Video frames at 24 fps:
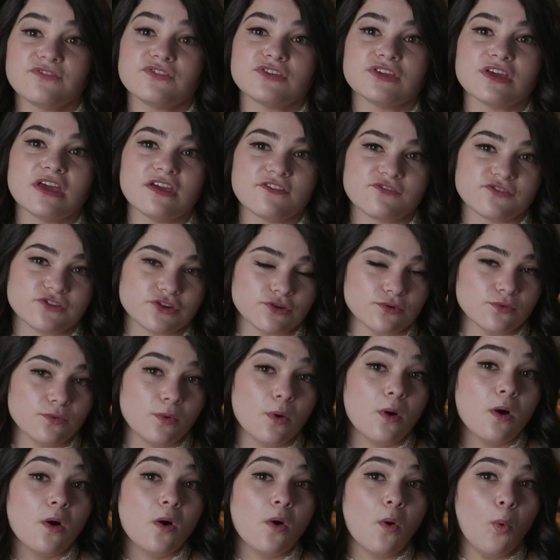if
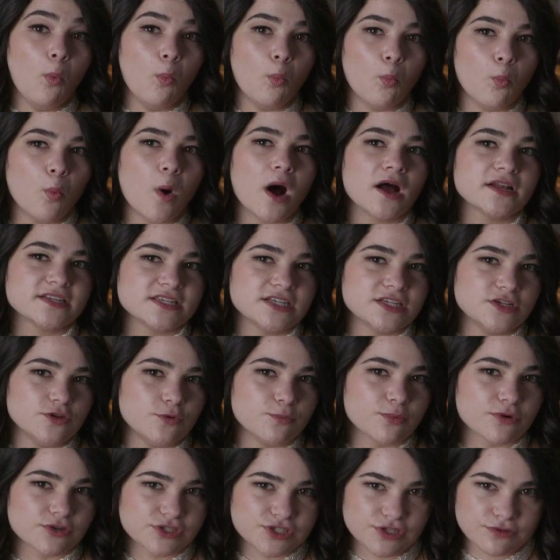you want to
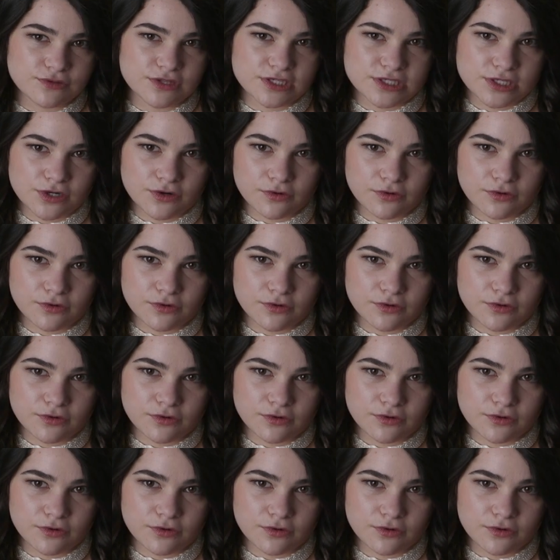pursue this